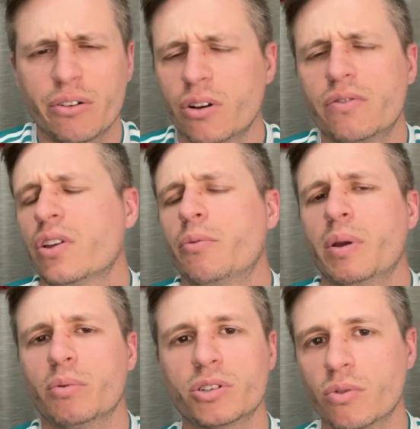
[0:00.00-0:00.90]
I don't know if
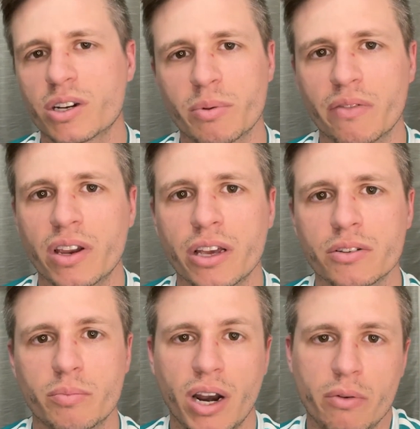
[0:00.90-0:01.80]
other people should watch my
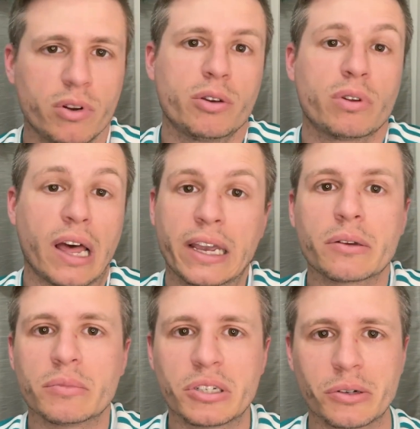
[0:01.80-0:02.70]
videos, but I really would
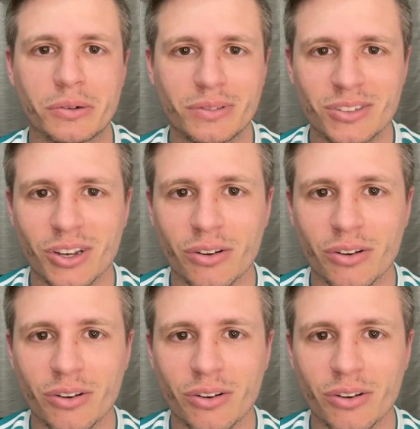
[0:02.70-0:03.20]
like them to.